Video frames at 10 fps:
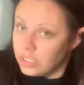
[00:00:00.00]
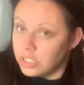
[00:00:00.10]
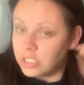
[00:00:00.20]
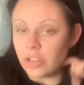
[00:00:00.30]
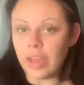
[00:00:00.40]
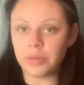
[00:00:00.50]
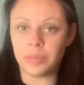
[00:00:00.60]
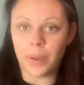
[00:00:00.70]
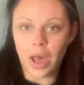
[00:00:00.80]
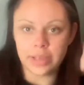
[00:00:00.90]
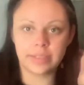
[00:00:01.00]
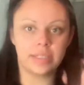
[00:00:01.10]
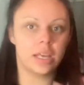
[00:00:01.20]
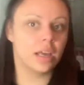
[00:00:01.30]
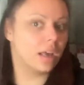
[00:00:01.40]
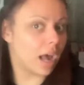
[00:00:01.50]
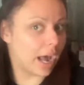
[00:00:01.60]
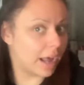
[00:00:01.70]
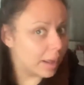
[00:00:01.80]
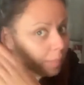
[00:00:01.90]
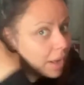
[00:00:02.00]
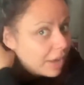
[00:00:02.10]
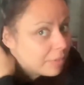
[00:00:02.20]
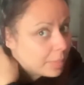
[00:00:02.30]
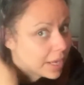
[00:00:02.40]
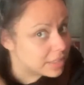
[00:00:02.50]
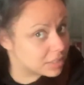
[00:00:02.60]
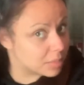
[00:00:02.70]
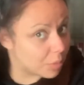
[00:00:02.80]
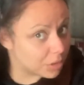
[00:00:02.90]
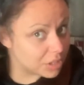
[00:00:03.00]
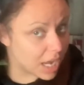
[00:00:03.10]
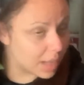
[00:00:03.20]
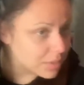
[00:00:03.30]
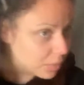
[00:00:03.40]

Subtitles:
So that was a bust. I've applied to some more jobs.